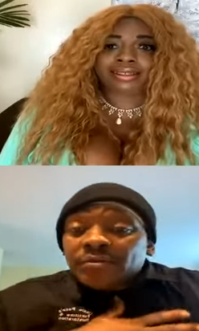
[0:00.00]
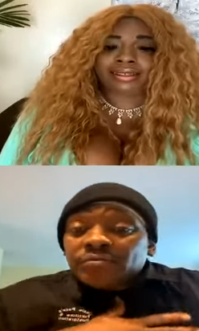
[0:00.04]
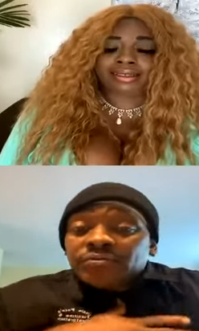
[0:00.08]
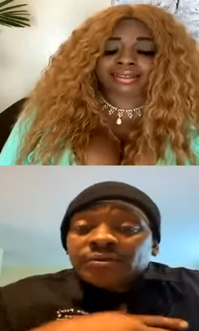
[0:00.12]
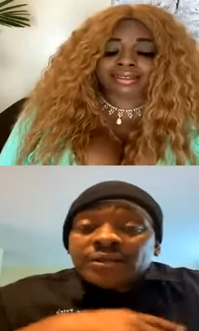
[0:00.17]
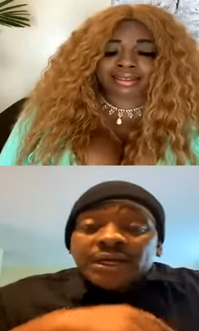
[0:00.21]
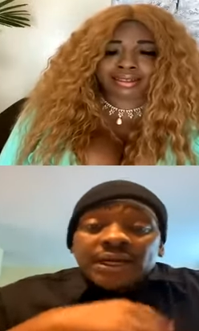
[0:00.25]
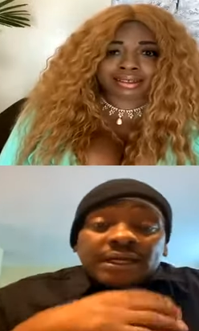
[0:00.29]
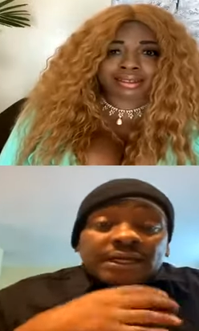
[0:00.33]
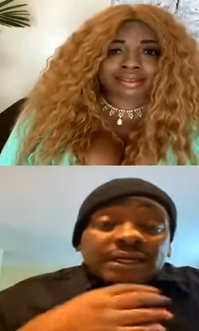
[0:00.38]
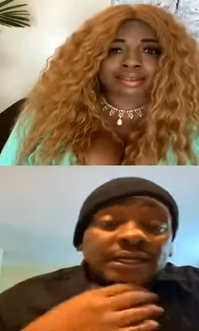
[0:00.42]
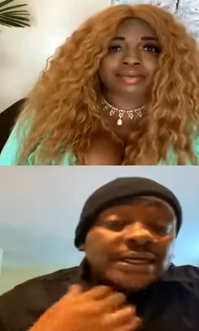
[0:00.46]

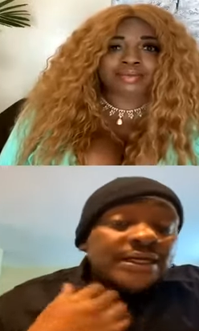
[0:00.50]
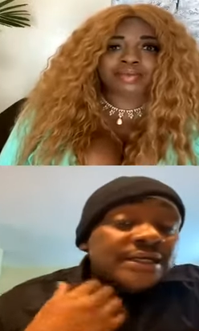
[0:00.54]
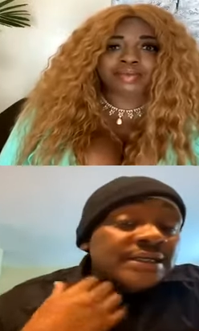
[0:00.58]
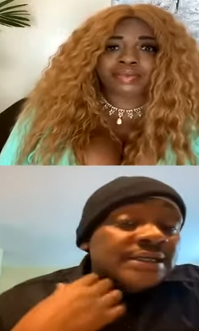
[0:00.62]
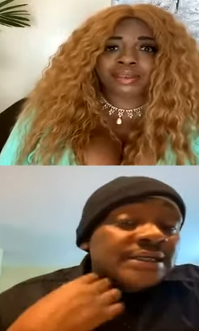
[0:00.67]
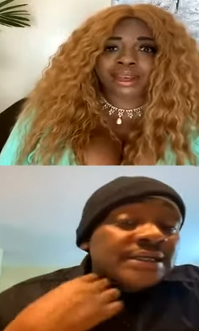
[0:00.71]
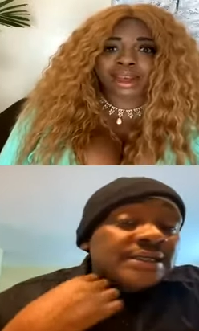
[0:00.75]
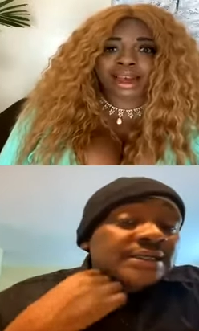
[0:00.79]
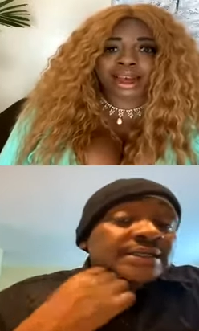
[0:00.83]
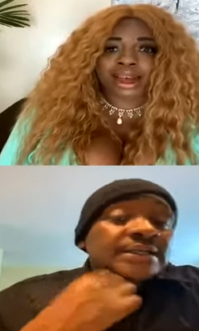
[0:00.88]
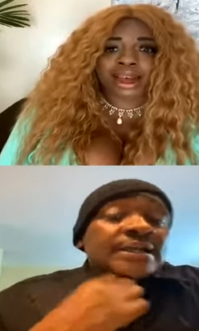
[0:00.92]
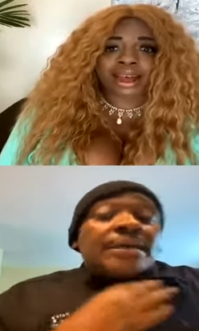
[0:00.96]
Speaker 1: Yes, and
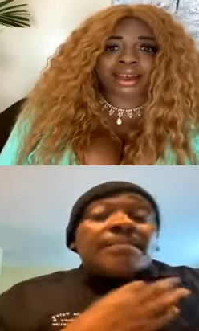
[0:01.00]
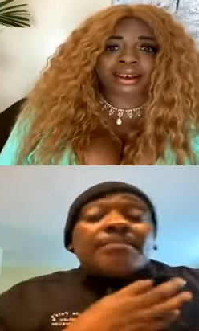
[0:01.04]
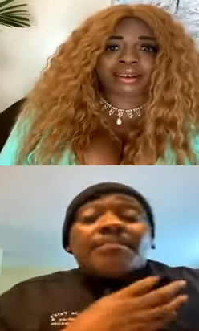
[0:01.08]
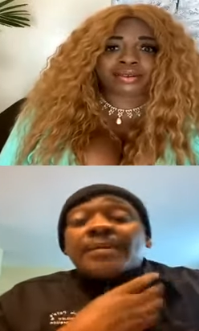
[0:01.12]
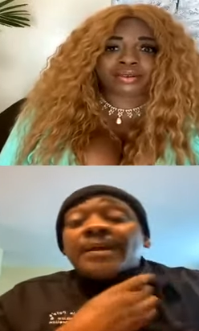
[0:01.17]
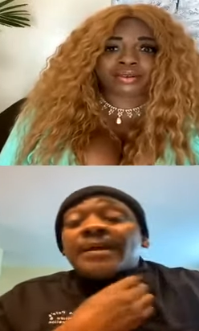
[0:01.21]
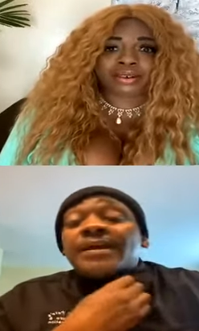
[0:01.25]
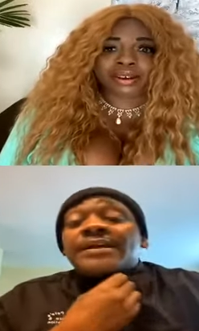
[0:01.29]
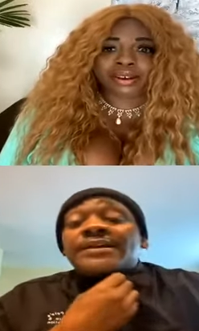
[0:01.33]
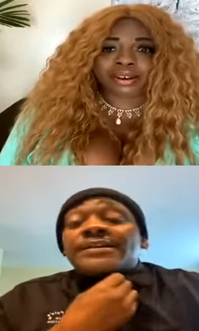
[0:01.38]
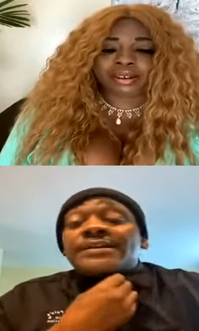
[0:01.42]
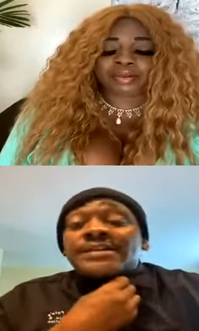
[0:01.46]
I
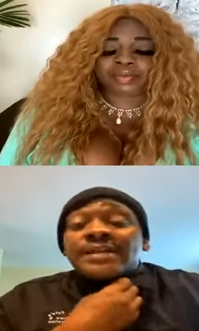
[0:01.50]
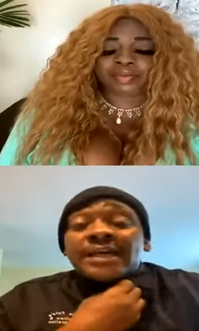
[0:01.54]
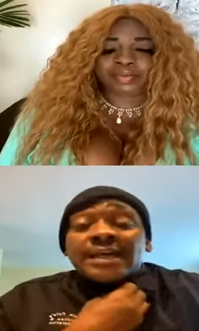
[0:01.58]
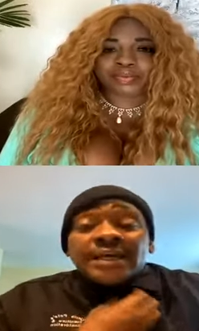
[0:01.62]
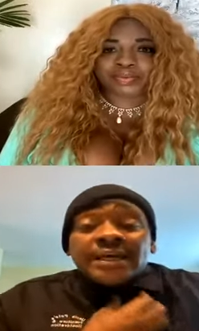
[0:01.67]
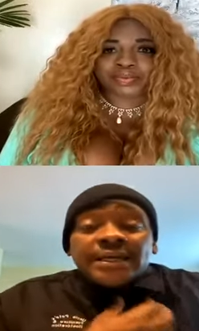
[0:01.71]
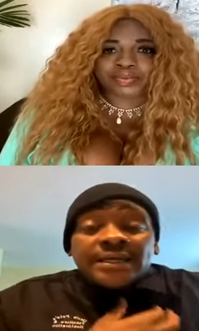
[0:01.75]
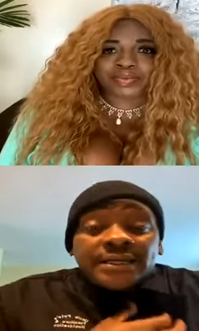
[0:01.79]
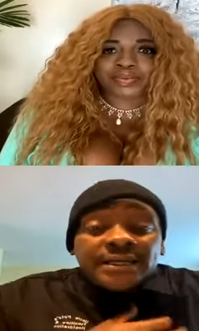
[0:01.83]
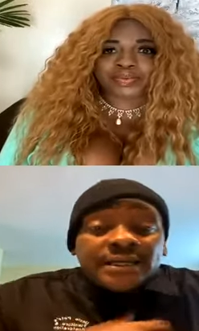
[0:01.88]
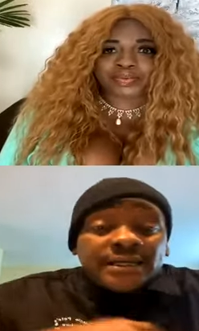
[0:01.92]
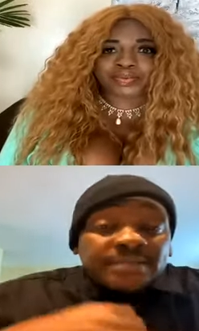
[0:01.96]
agree.
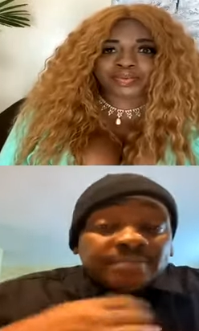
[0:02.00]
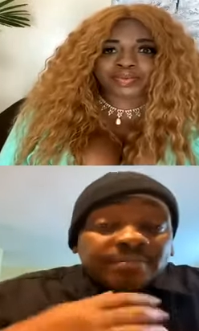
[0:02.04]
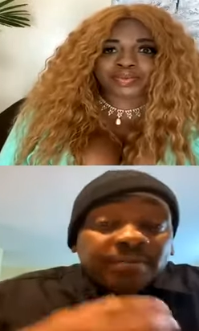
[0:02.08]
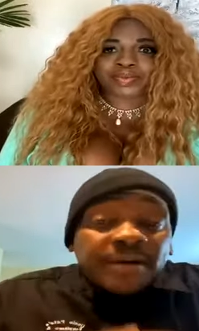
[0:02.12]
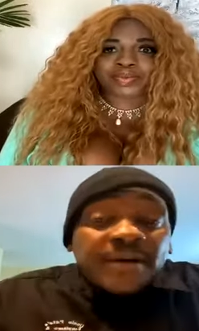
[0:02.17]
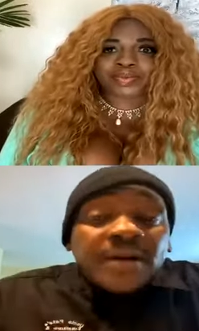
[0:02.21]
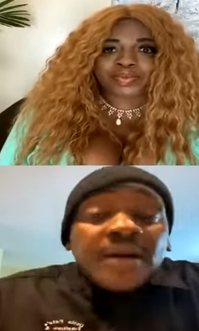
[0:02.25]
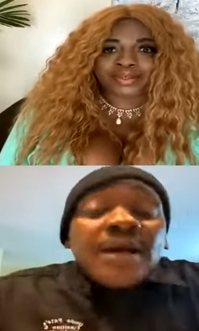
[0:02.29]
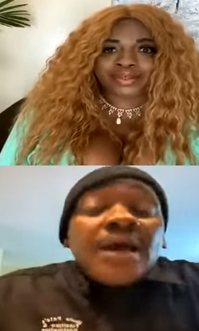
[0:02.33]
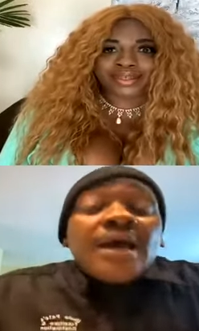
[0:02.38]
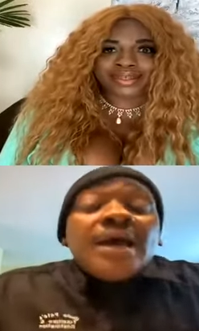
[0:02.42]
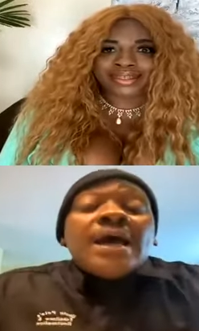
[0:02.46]
This, but
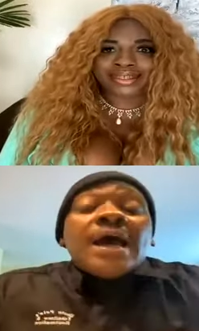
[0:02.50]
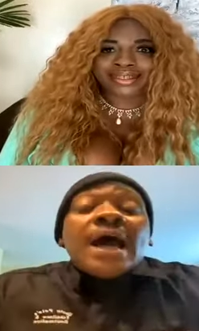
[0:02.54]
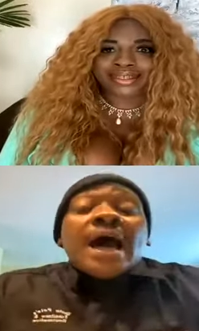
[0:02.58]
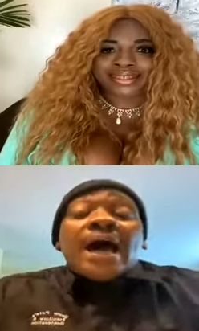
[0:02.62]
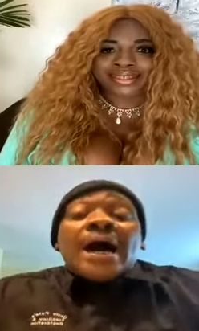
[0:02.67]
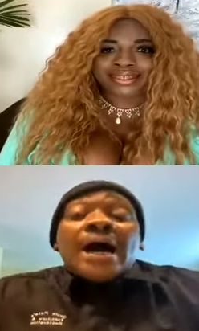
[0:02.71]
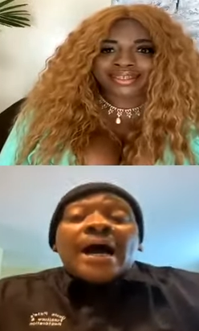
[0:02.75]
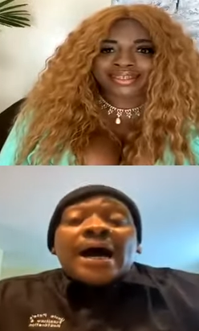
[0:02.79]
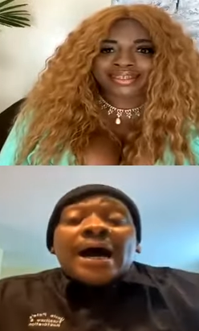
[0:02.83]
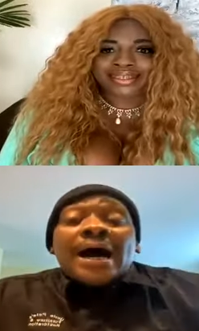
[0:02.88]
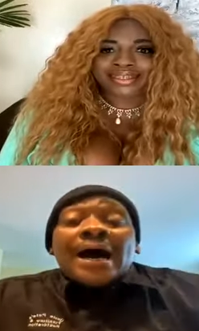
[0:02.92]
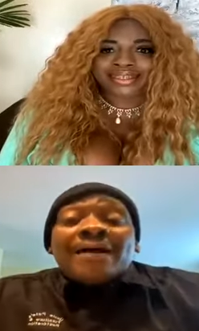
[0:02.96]
uh,
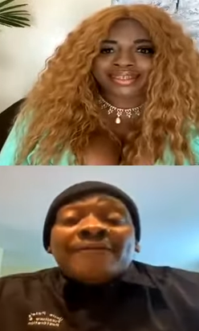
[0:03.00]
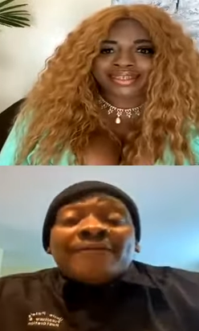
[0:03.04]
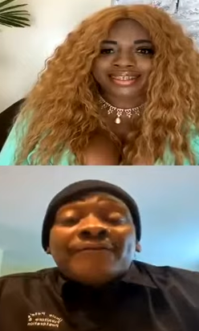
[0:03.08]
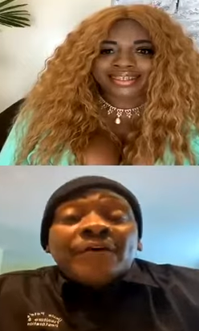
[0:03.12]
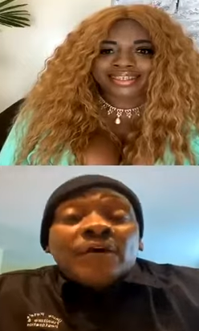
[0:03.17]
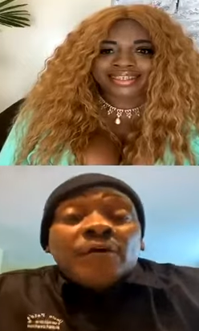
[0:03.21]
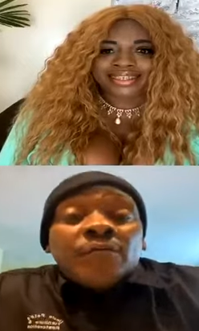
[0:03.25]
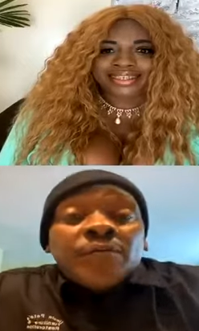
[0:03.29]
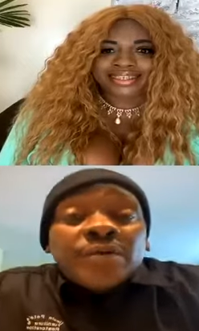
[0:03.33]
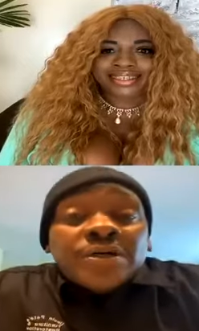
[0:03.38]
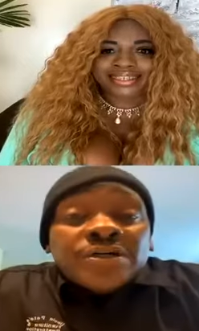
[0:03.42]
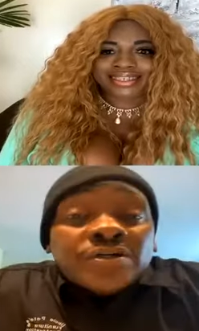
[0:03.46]
I felt we
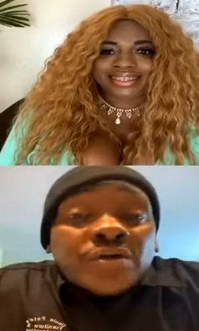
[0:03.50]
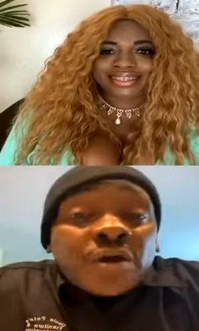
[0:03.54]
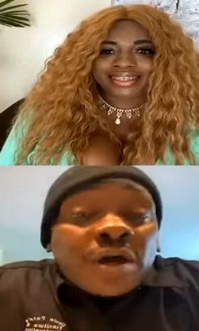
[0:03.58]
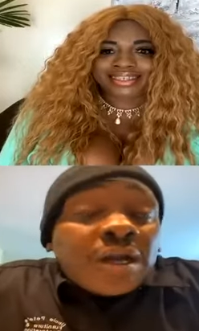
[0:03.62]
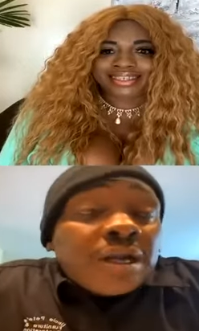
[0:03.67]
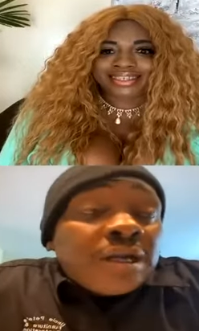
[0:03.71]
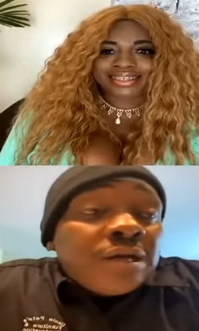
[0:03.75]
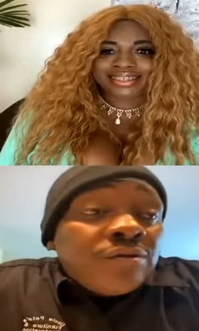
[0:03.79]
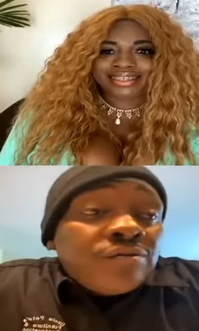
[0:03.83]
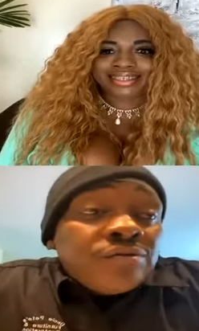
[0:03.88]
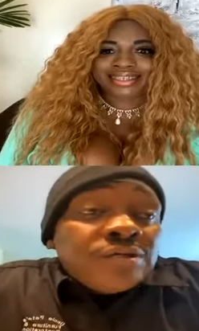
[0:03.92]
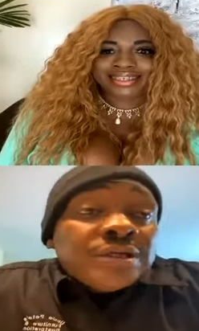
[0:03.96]
started
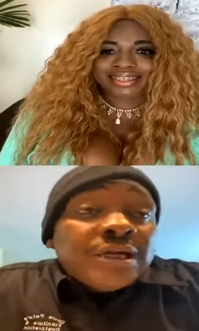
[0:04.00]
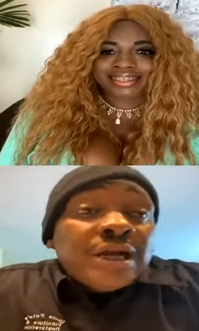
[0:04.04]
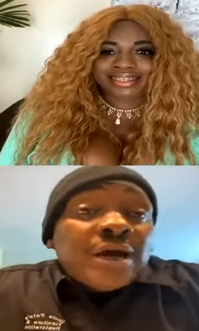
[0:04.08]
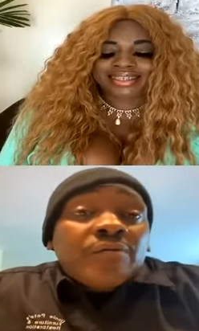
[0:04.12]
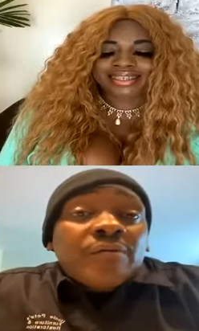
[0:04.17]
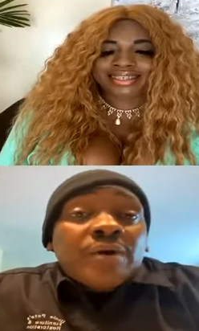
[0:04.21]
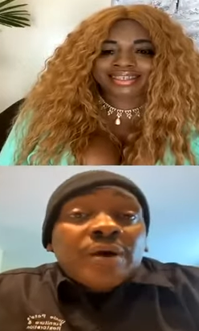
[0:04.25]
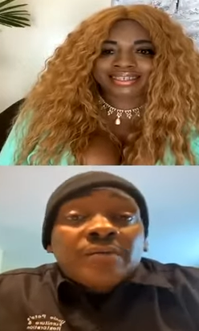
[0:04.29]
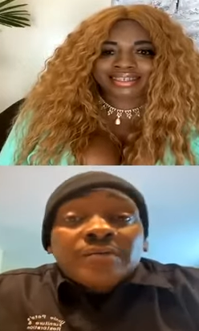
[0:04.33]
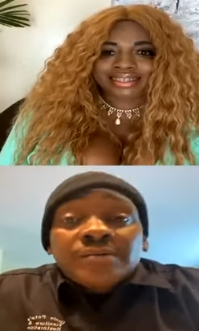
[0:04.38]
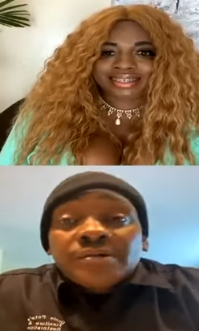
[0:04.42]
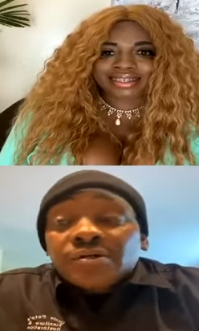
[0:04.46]
losing our way. We
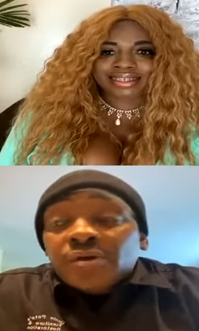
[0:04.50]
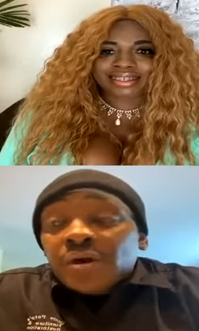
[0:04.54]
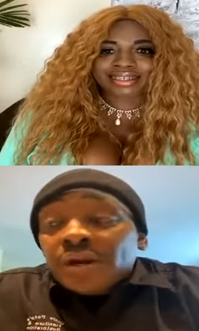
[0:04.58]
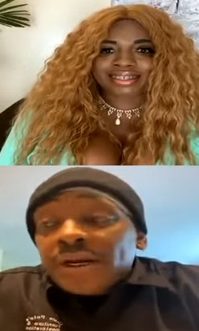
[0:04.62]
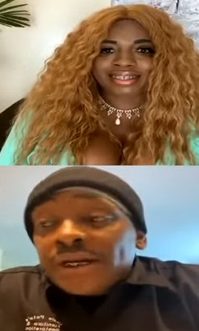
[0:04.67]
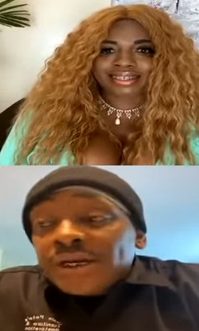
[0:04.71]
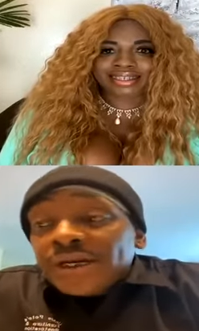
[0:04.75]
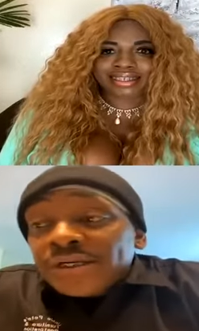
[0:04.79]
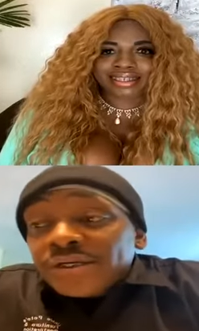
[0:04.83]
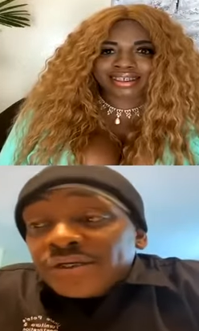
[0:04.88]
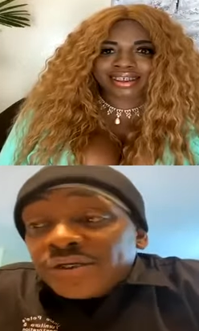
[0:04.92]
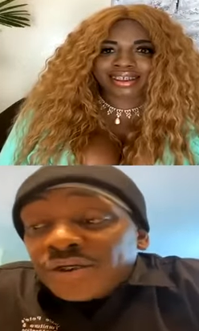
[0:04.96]
started getting
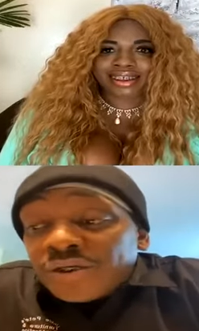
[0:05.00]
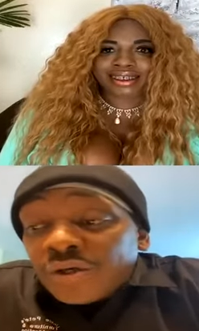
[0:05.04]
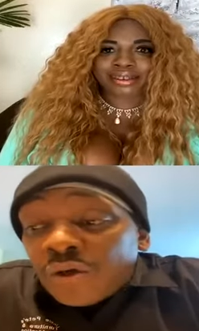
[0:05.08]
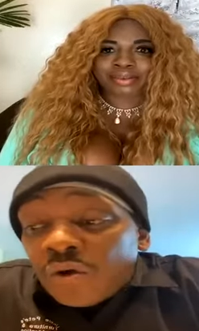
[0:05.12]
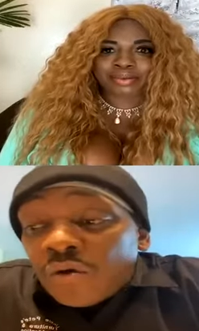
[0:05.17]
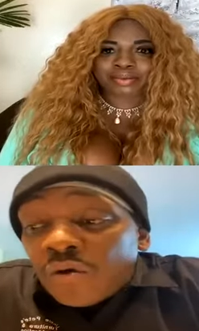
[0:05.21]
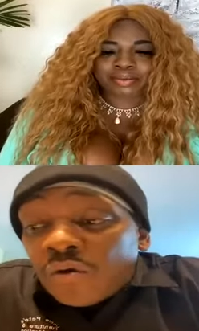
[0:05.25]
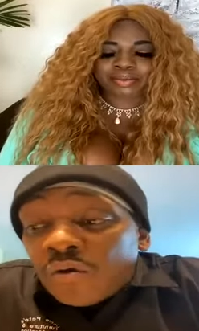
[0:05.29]
yeah. so